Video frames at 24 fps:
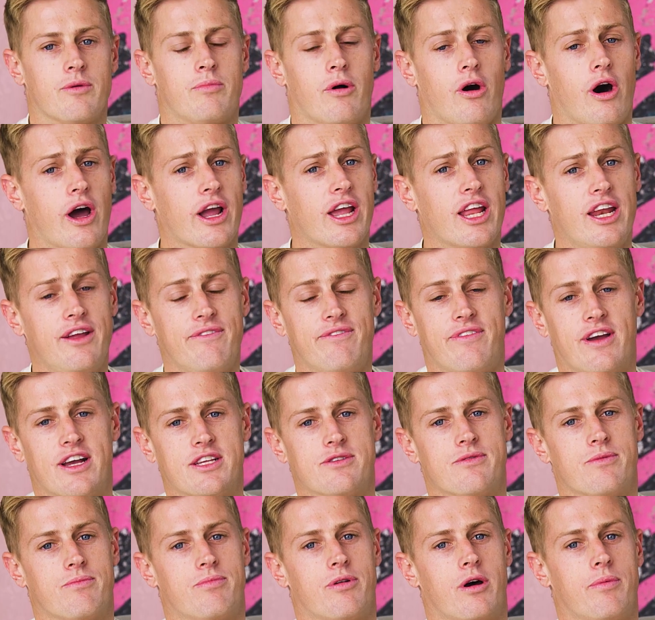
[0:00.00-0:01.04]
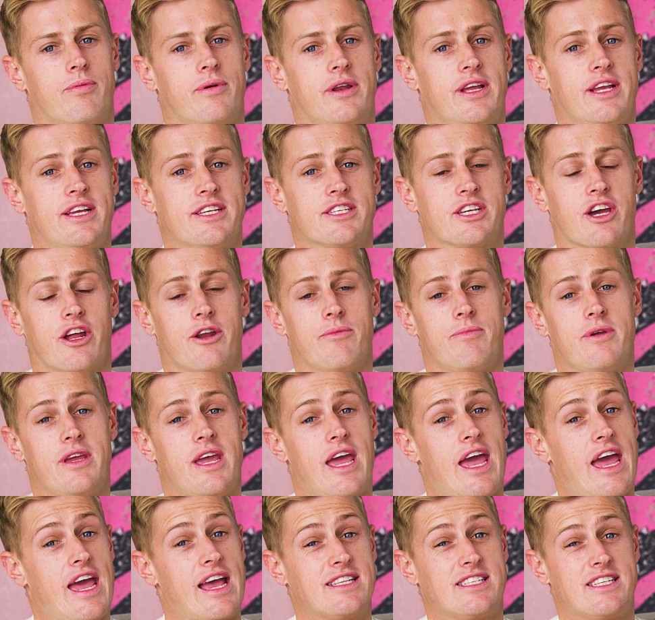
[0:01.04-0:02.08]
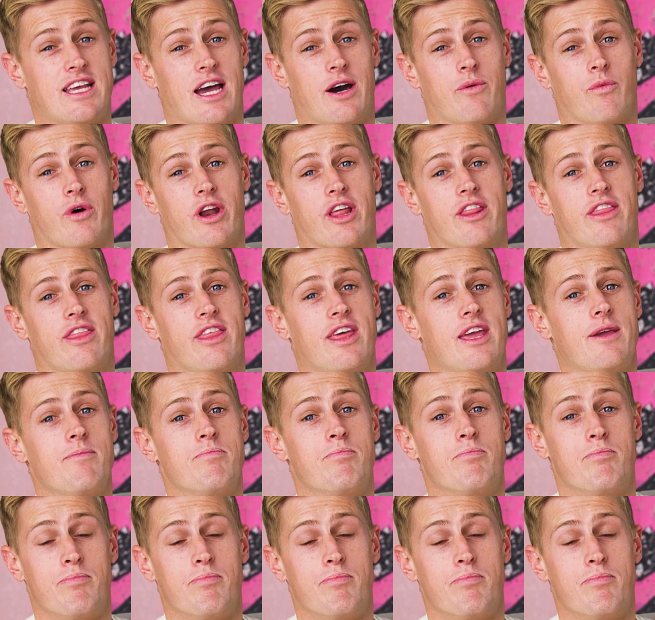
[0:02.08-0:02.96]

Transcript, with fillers: Buying an investment property is going to be hands down one of the